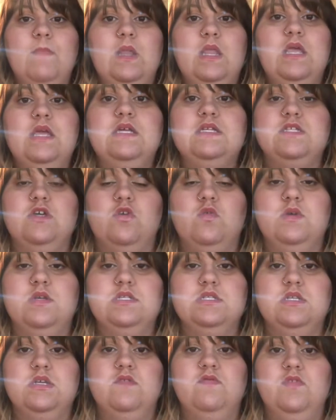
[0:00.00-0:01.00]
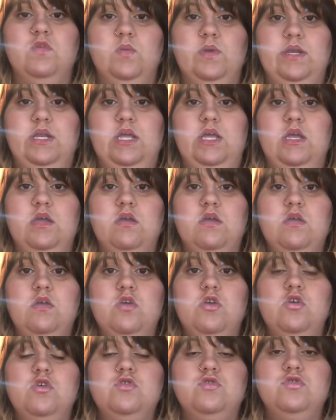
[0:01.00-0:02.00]
has always loved reading
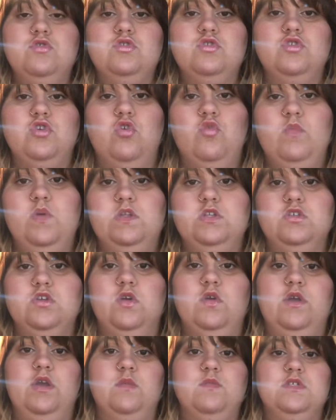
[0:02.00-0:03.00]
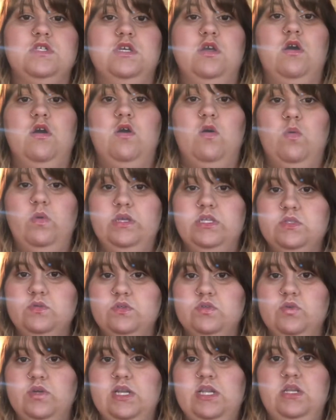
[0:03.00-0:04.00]
so much growing up. She always
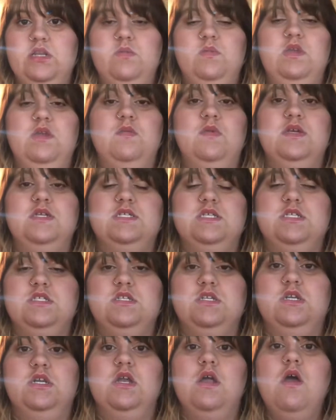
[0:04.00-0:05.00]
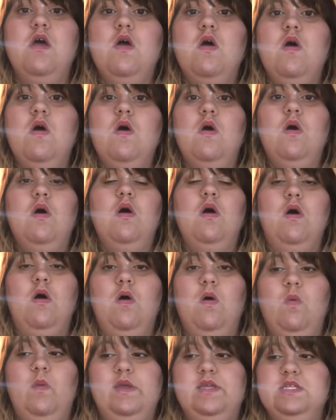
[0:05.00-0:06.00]
was reading to me and my sister,
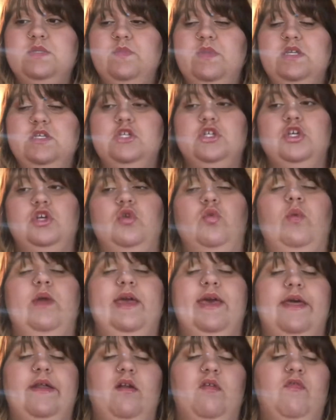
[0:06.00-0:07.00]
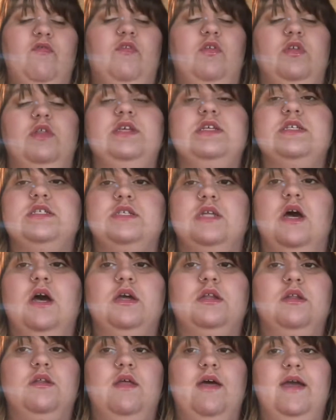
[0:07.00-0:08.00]
always made sure we had a fully
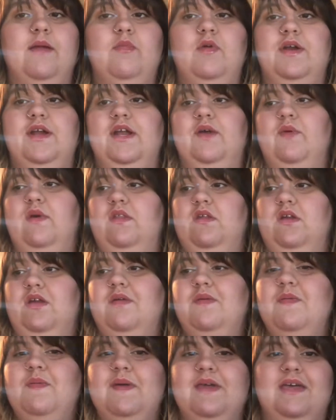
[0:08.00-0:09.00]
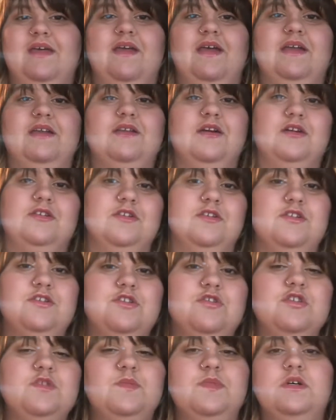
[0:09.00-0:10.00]
stocked library, whether it be like Dr.
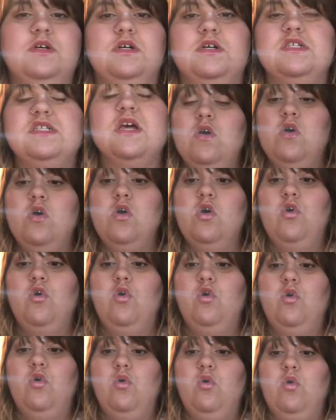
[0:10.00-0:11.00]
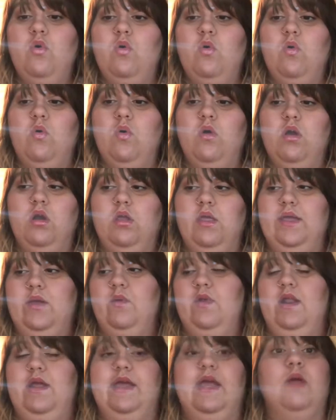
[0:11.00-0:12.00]
Seuss books or like
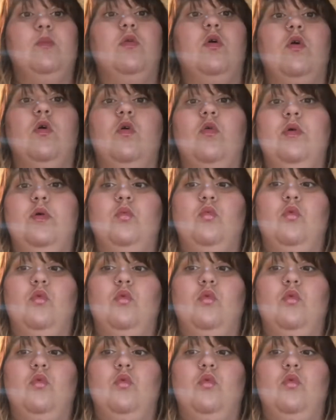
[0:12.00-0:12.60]
when I came home and